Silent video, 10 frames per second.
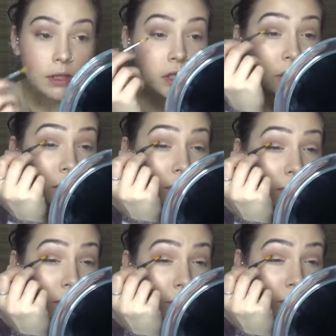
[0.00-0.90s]

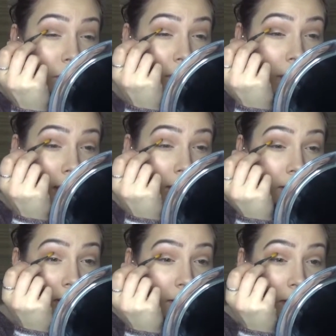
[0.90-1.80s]
to
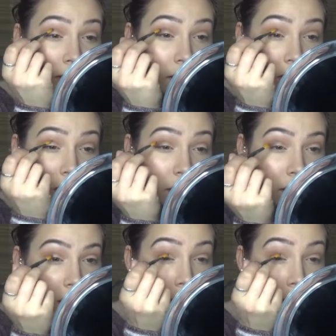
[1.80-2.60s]
like the center